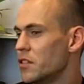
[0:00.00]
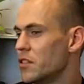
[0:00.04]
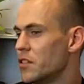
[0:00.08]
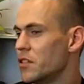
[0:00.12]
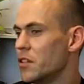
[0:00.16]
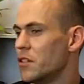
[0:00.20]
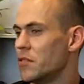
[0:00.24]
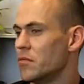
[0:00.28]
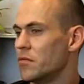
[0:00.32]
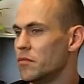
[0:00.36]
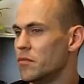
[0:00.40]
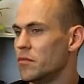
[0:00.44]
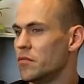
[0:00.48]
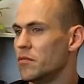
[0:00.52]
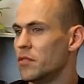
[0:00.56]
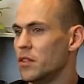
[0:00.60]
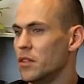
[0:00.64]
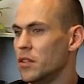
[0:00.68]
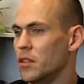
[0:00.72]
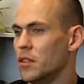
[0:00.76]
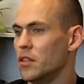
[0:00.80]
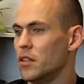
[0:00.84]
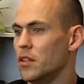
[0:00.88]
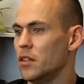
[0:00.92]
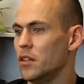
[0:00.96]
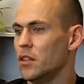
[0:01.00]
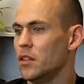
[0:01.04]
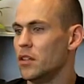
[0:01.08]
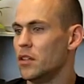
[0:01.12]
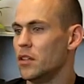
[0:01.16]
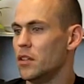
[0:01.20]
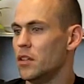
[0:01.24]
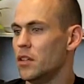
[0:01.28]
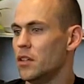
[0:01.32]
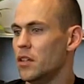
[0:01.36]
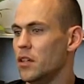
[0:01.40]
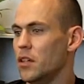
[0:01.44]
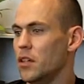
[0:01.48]
So,
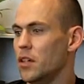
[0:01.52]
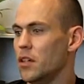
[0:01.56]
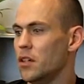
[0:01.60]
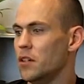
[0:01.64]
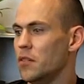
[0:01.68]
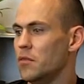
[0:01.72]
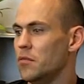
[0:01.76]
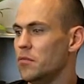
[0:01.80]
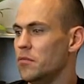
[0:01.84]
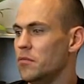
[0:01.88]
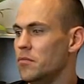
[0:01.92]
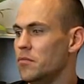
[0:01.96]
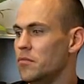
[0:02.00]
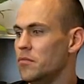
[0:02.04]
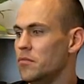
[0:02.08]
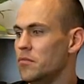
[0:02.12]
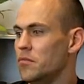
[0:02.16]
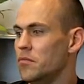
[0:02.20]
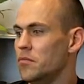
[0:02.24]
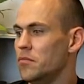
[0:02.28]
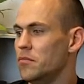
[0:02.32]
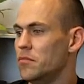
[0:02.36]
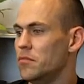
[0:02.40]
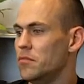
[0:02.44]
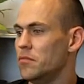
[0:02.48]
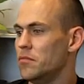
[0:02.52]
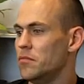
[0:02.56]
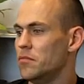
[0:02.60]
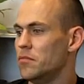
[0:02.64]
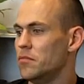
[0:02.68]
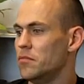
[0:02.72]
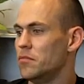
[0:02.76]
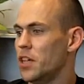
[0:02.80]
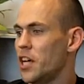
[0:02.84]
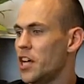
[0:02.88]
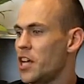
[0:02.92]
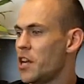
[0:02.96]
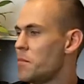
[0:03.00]

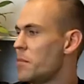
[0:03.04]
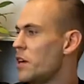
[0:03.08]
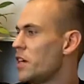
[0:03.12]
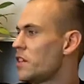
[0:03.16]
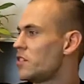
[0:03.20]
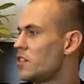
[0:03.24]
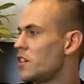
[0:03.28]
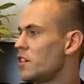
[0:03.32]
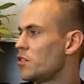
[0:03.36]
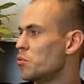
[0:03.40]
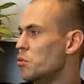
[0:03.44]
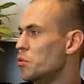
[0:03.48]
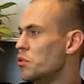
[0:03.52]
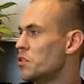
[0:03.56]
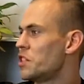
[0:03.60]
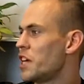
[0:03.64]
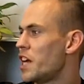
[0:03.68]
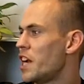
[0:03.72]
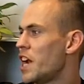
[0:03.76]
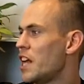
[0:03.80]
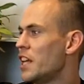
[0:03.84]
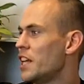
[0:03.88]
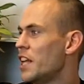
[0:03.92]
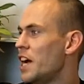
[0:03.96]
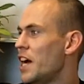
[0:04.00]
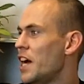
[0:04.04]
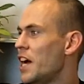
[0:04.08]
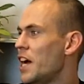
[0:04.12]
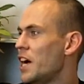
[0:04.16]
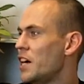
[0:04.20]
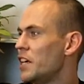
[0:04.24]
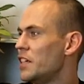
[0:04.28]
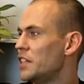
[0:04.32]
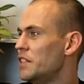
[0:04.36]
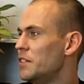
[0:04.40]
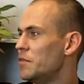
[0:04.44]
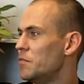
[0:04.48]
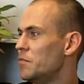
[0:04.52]
and it makes sense when we say it out
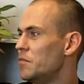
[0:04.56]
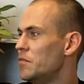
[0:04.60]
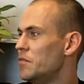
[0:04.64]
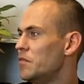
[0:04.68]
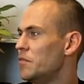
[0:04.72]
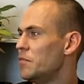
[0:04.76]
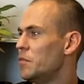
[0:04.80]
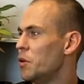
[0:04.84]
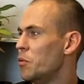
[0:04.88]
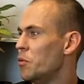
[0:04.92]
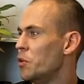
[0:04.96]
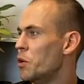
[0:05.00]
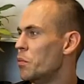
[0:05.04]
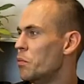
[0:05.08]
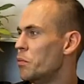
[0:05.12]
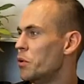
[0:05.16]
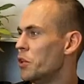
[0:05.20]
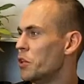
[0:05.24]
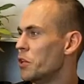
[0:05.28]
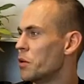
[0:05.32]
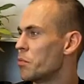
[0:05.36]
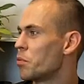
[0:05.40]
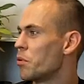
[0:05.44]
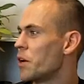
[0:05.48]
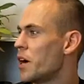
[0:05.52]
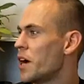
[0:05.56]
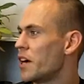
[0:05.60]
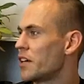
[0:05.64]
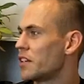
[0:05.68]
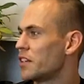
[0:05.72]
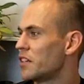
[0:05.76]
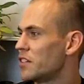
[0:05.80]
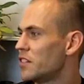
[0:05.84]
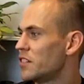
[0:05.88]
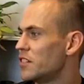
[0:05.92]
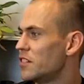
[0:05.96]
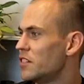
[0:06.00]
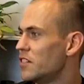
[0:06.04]
loud, but we don't put it into
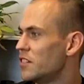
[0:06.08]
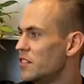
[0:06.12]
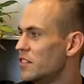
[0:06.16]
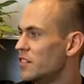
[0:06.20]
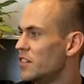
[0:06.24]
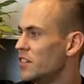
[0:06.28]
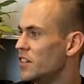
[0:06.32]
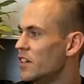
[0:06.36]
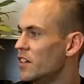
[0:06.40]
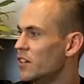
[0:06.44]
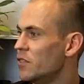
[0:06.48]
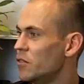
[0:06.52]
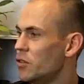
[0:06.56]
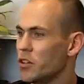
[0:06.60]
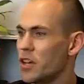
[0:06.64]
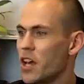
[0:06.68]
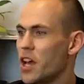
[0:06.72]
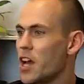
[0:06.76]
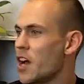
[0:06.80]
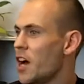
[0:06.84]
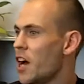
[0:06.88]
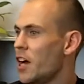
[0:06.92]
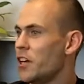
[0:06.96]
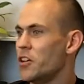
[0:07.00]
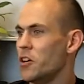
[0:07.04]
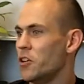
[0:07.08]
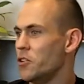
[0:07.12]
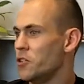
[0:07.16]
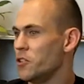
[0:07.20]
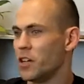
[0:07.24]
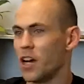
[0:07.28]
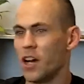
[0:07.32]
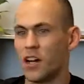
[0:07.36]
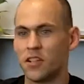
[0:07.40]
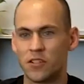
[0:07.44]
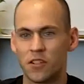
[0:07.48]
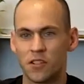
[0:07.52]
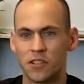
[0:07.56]
practice. Yeah. You know? Well, yeah, I know you
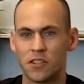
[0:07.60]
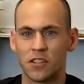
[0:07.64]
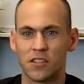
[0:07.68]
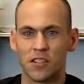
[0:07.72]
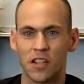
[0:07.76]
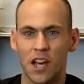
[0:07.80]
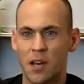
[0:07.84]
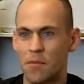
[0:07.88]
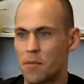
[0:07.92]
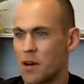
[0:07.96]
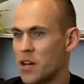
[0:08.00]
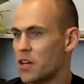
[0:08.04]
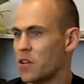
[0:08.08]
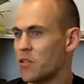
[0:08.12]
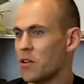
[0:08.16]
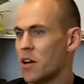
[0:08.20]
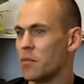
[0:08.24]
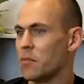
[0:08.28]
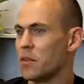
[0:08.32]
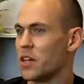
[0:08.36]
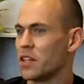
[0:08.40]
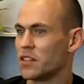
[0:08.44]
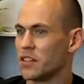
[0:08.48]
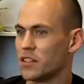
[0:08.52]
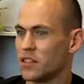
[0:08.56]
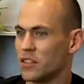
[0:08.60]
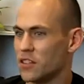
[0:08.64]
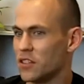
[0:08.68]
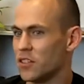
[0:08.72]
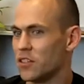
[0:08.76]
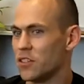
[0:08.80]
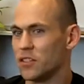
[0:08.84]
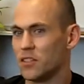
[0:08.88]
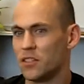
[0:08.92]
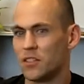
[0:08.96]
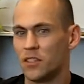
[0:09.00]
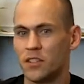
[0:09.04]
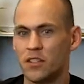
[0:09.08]
guys aren't the same. I know I'm not, you
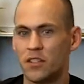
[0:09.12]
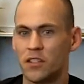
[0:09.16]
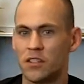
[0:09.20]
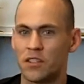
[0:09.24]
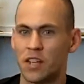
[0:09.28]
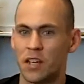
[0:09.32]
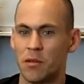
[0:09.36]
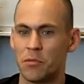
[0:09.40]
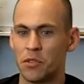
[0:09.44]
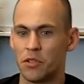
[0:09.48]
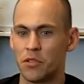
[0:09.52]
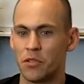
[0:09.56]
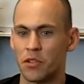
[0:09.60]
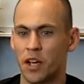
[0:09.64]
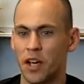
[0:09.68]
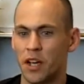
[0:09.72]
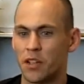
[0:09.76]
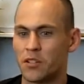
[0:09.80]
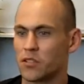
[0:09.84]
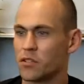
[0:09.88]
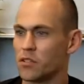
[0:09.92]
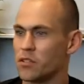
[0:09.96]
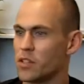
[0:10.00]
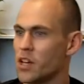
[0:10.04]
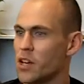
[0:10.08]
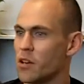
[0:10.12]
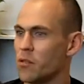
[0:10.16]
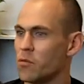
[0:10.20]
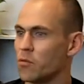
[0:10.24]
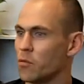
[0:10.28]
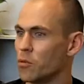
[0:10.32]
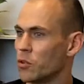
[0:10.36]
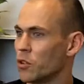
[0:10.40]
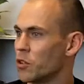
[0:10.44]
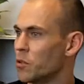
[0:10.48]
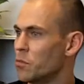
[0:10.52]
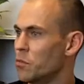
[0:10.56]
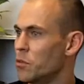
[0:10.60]
know, the same as you guys. So yeah,
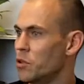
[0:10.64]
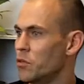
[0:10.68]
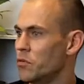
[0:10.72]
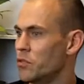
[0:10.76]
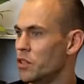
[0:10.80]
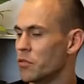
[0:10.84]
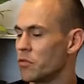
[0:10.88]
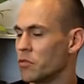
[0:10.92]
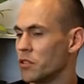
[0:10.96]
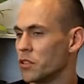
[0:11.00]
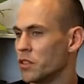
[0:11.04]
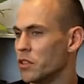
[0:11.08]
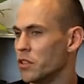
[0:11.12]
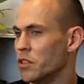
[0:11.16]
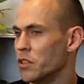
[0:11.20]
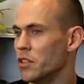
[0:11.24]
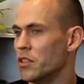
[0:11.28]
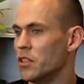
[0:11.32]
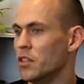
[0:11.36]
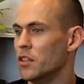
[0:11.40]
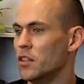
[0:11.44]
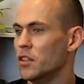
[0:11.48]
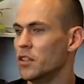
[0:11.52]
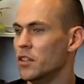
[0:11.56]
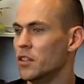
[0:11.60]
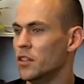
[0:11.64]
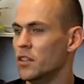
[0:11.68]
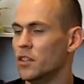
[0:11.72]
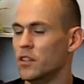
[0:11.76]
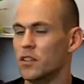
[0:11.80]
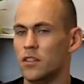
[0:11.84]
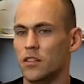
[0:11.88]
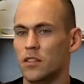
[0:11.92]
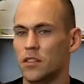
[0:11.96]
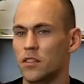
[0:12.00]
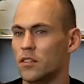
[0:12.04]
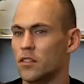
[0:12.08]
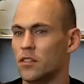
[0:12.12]
we're going to move differently.
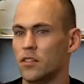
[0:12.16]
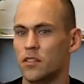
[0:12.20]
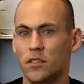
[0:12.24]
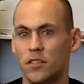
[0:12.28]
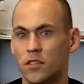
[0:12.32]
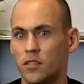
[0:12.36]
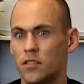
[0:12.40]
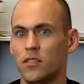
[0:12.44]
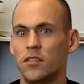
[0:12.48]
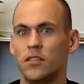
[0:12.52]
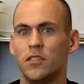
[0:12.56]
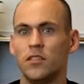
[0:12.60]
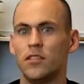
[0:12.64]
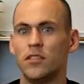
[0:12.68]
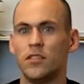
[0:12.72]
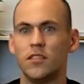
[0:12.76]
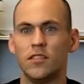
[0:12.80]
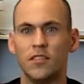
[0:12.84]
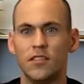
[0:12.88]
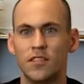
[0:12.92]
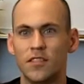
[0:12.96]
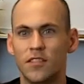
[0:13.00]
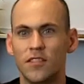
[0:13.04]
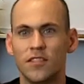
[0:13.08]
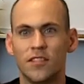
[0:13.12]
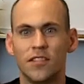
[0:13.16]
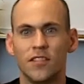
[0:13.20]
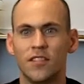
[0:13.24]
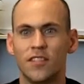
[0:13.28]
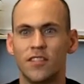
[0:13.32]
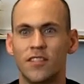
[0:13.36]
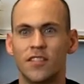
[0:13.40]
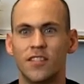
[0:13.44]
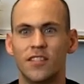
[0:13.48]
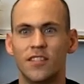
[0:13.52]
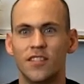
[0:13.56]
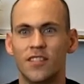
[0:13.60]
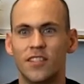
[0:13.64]
Yeah. I
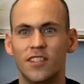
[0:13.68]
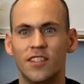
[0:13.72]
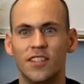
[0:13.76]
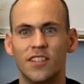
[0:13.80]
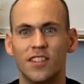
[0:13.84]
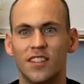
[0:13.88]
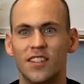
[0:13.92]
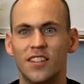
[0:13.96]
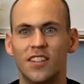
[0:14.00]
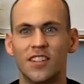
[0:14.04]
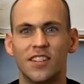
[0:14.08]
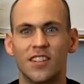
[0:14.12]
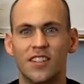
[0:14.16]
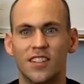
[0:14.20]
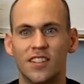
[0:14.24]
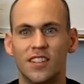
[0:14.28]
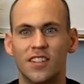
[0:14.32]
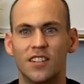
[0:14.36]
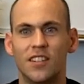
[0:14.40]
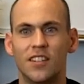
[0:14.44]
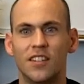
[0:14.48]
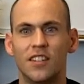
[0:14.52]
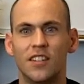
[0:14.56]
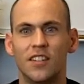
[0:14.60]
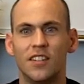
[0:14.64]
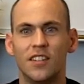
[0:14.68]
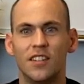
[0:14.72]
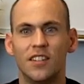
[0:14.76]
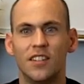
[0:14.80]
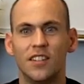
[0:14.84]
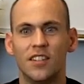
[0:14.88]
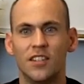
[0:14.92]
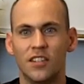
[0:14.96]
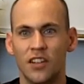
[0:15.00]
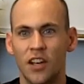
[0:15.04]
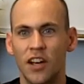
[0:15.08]
mean, that's why we do assessments.